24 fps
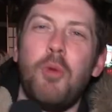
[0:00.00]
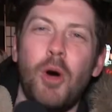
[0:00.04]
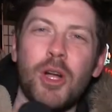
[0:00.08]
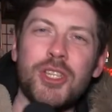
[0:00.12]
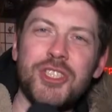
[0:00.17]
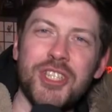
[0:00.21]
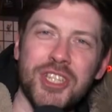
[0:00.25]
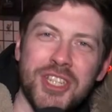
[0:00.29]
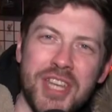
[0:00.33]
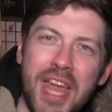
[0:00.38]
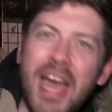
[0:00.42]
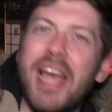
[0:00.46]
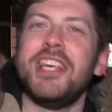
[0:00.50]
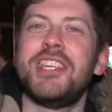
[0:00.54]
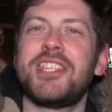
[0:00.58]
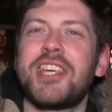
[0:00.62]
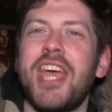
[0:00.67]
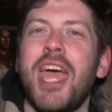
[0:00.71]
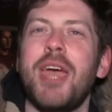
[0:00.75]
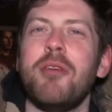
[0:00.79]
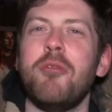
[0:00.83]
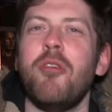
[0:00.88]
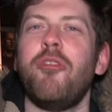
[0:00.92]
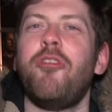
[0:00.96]
watch such a nice
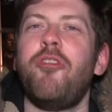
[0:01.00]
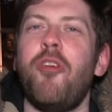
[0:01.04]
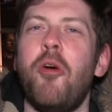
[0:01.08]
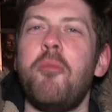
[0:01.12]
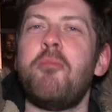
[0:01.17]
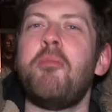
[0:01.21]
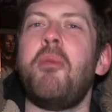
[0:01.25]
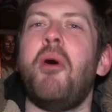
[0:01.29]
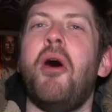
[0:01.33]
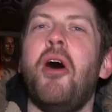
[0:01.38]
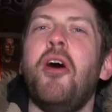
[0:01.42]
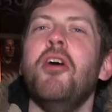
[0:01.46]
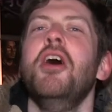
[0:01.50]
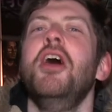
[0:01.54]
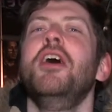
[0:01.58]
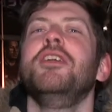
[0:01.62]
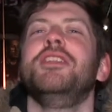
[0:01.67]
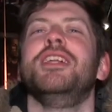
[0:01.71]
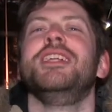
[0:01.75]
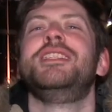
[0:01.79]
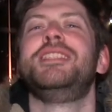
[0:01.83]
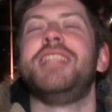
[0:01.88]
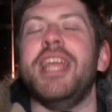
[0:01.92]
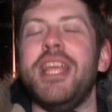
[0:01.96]
game of football
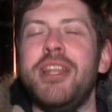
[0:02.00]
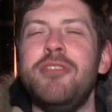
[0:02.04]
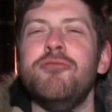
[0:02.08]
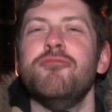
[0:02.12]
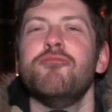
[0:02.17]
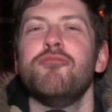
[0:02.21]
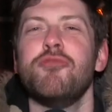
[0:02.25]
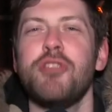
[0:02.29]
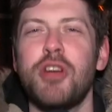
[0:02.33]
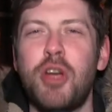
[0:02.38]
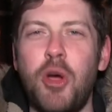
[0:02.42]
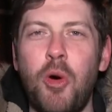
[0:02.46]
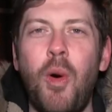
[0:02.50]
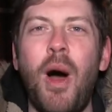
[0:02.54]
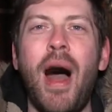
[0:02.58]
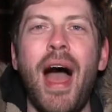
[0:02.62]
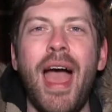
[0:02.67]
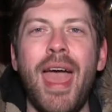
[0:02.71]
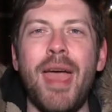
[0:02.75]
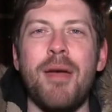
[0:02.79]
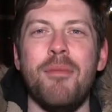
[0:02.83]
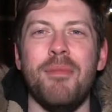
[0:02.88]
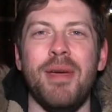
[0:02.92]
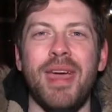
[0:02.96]
that didn't
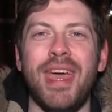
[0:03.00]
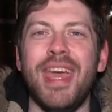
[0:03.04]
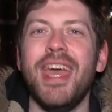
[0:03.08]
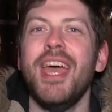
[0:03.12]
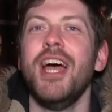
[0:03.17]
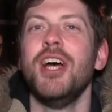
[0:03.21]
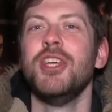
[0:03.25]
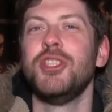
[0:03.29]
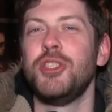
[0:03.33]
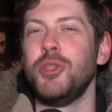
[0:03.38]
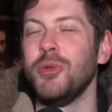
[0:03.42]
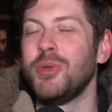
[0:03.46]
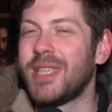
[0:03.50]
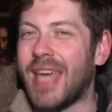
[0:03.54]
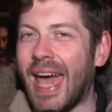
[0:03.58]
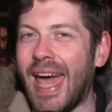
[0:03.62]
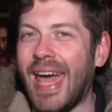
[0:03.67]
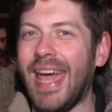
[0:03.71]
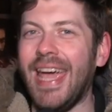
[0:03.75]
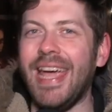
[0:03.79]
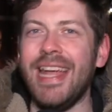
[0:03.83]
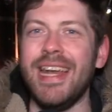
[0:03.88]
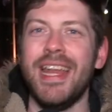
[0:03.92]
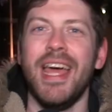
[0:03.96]
require me to
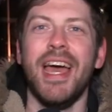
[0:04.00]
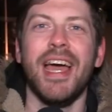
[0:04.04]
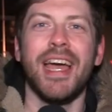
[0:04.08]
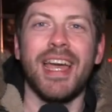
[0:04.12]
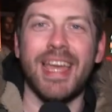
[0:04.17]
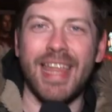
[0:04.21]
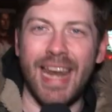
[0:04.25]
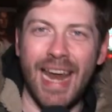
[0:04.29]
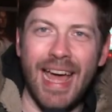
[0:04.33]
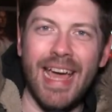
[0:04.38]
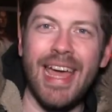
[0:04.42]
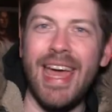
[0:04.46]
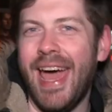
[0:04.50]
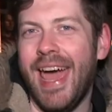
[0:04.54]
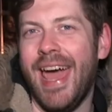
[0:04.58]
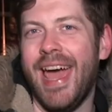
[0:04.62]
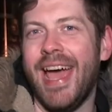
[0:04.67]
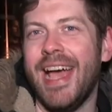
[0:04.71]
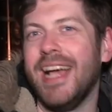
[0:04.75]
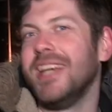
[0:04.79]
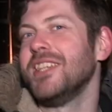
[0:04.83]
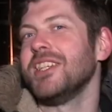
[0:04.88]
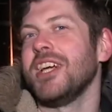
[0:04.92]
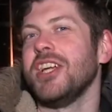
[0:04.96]
gain grey
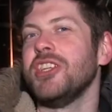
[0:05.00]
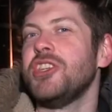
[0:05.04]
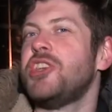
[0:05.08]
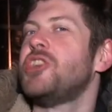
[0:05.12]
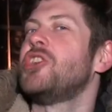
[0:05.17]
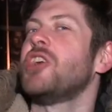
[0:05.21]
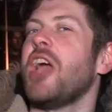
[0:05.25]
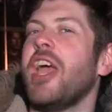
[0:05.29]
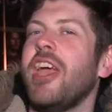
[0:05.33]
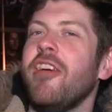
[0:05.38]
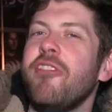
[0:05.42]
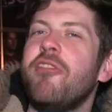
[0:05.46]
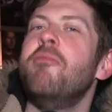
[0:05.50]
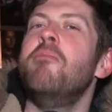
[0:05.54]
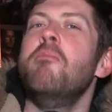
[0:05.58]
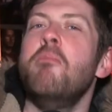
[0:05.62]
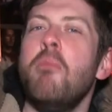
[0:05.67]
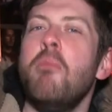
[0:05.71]
hairs and shave